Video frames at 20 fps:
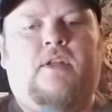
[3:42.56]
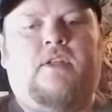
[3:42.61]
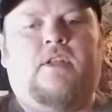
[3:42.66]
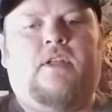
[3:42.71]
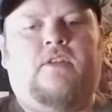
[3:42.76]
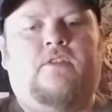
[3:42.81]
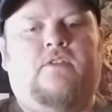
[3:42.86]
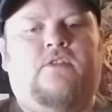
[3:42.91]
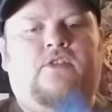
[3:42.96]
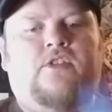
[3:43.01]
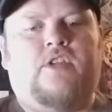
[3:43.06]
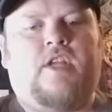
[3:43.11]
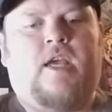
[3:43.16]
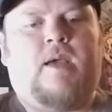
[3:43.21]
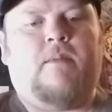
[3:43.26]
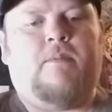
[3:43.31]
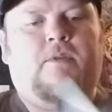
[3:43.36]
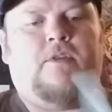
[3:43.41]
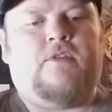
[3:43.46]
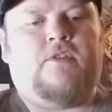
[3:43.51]
decent shape.
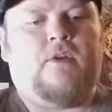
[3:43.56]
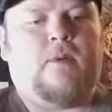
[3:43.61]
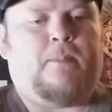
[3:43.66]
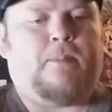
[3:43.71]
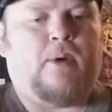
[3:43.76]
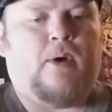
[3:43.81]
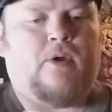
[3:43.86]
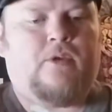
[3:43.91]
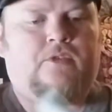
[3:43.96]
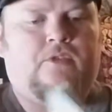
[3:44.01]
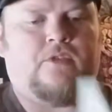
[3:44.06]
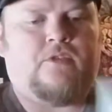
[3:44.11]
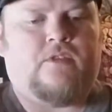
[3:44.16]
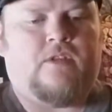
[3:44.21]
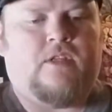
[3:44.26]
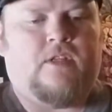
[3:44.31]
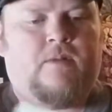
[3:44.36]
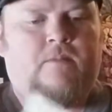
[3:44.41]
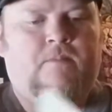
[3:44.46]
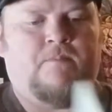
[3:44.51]
I mean, there's no posters
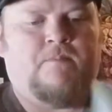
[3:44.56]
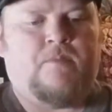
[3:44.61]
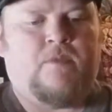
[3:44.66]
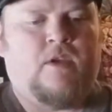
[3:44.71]
in them.